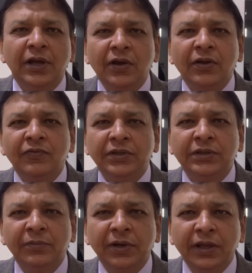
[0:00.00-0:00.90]

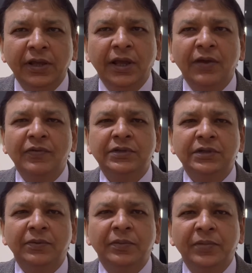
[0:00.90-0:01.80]
A,
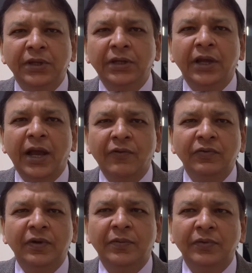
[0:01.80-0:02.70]
visitable B, and we
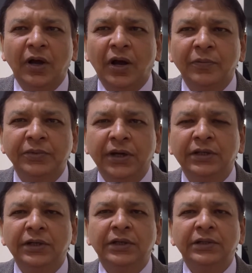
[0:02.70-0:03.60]
have the object
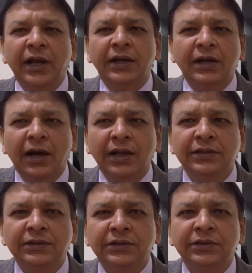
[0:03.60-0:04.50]
that
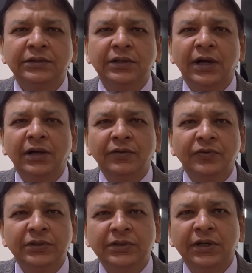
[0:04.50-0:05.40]
calls the
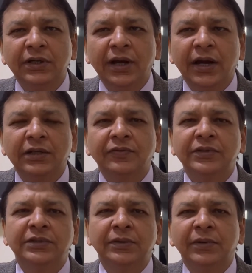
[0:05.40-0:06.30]
visitor and the
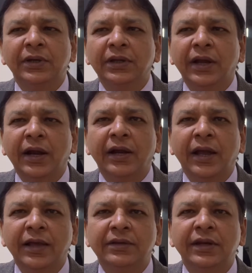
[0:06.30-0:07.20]
visitable and
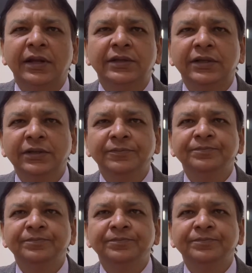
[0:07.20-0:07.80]
has a relation.